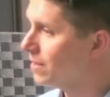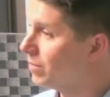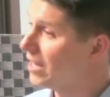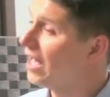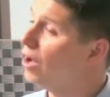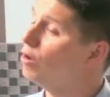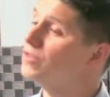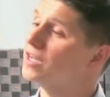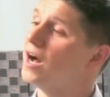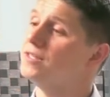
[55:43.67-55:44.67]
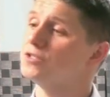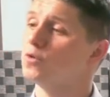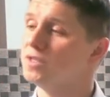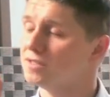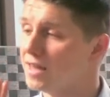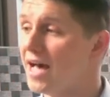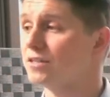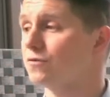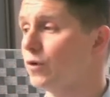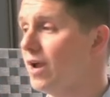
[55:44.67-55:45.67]
But hell, the consequence
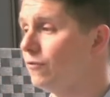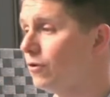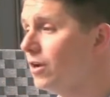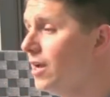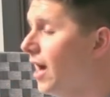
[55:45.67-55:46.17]
lasts forever.